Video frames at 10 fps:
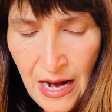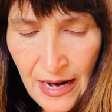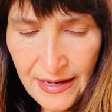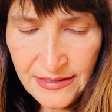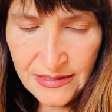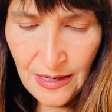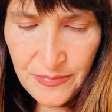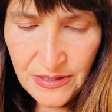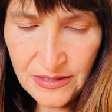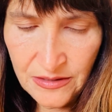I
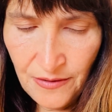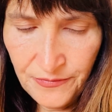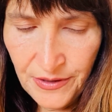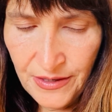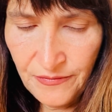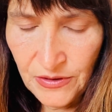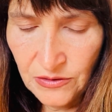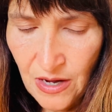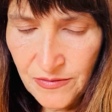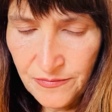accept this suffering for
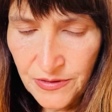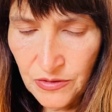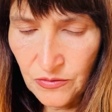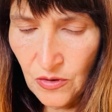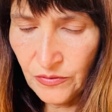love of you.